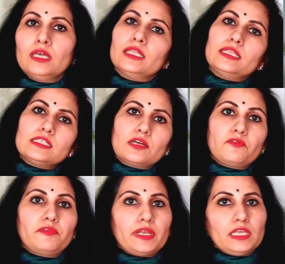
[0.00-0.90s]
These are
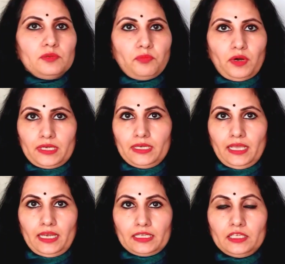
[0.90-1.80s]
very important
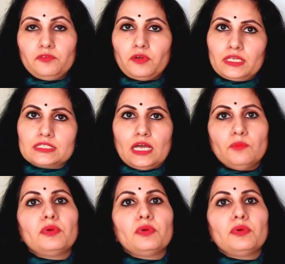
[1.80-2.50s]
algae for exam